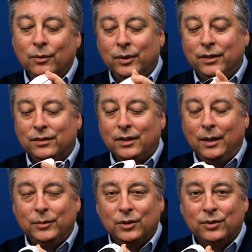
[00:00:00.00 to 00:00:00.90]
where this
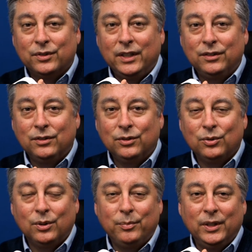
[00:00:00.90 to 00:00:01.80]
optical sensor
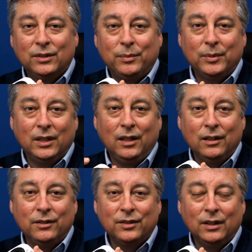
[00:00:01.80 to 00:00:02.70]
sort of picks up the
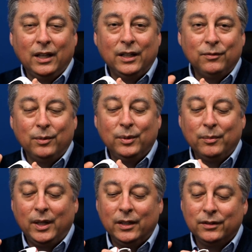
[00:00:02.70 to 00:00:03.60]
colors and light from your
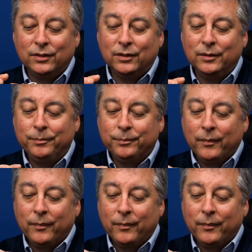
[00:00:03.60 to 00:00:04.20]
monitor.